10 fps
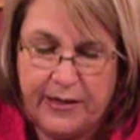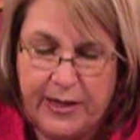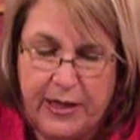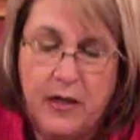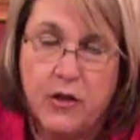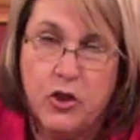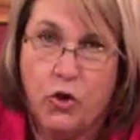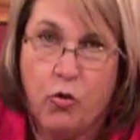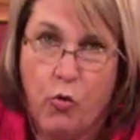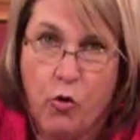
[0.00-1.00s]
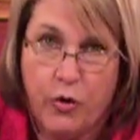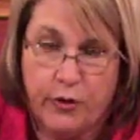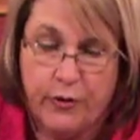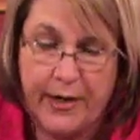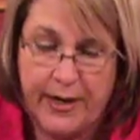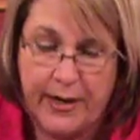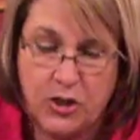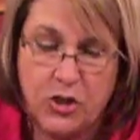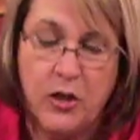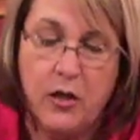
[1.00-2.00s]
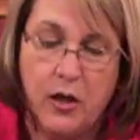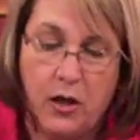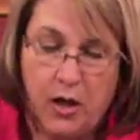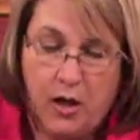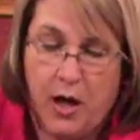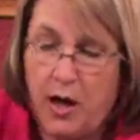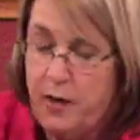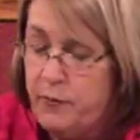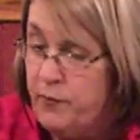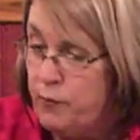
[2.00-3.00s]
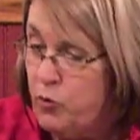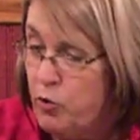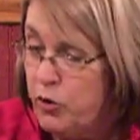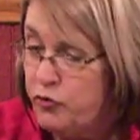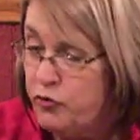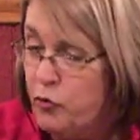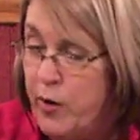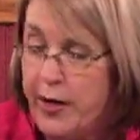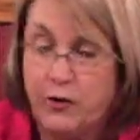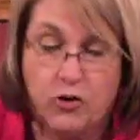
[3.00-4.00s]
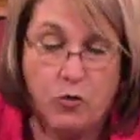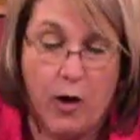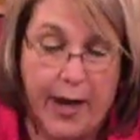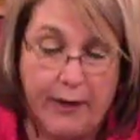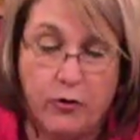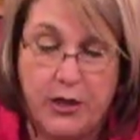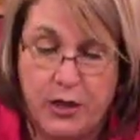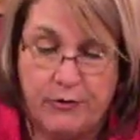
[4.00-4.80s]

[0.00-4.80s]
see your 1/4-inch quarter square triangle